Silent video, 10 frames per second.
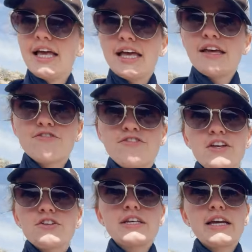It
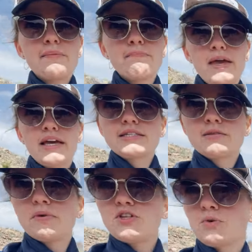feels like a mix
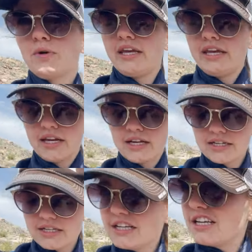between
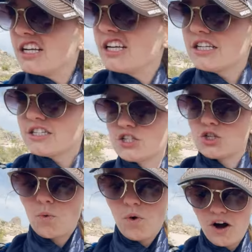
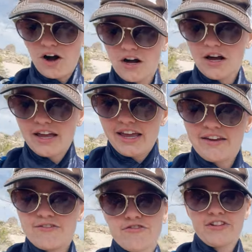squaw
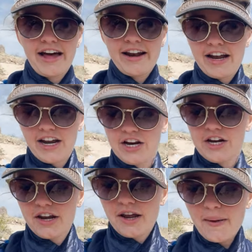and
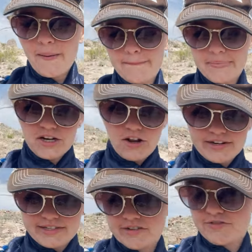flatiron, but not
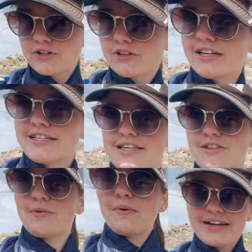as difficult as
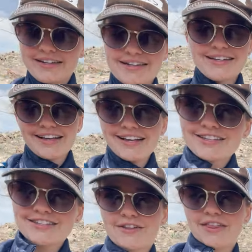either one.
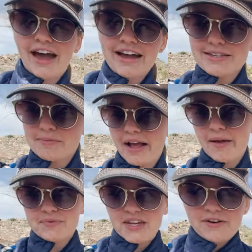So that is my
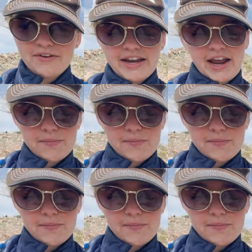update right now.